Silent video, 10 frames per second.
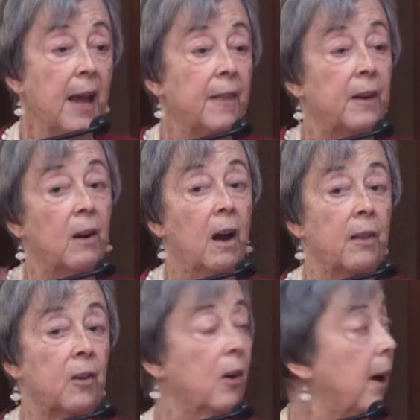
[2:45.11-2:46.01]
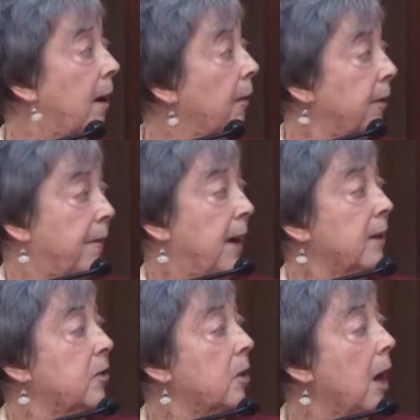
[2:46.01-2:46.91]
And there are other health
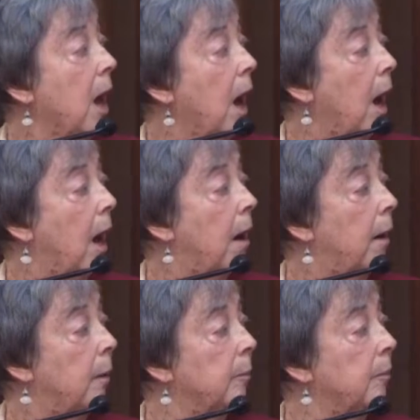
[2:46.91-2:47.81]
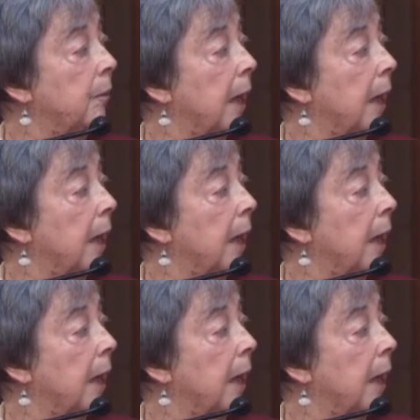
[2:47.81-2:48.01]
effects. Um,